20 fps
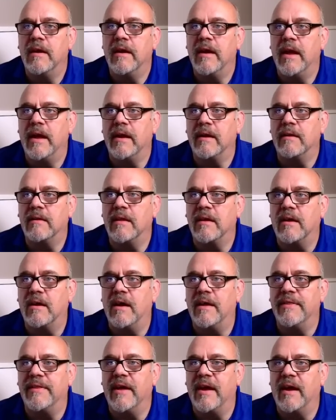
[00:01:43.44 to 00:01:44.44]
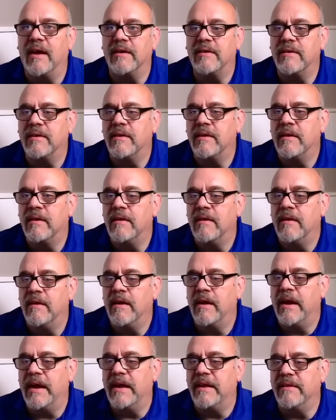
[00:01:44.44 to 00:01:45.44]
and click on that.
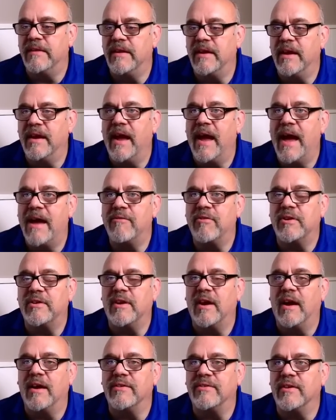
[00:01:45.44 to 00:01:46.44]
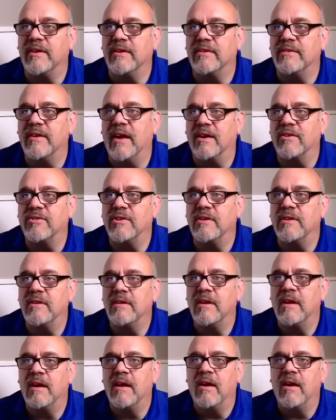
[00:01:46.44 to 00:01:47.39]
In the advertising section,